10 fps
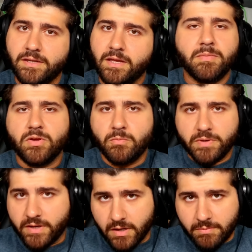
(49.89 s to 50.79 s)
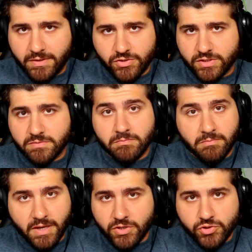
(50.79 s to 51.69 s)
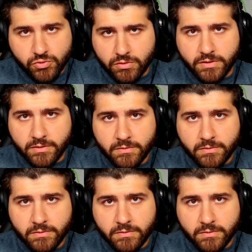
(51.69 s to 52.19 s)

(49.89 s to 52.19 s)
let me open it up and just make sure